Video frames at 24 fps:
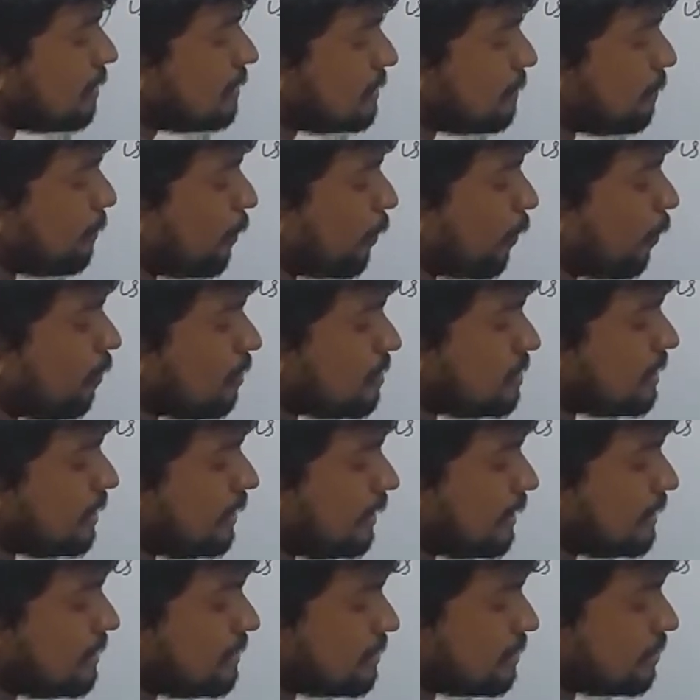
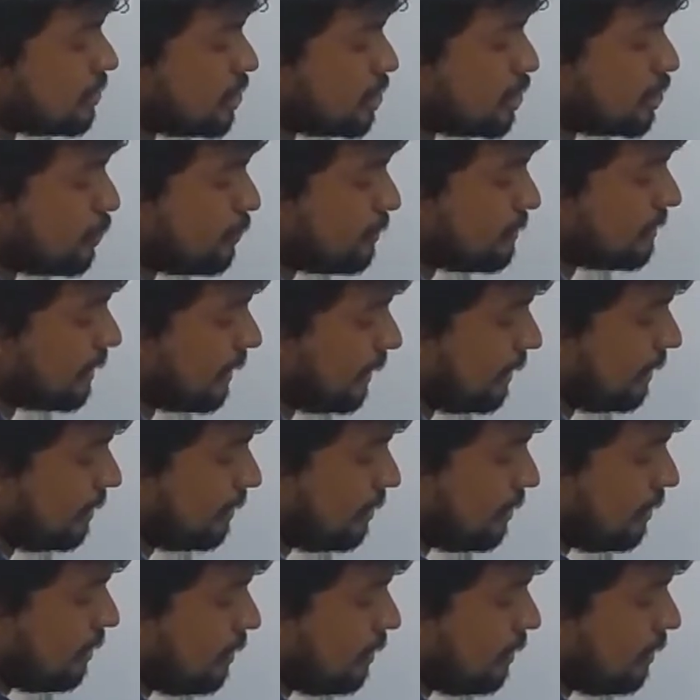sporogenous tissues here.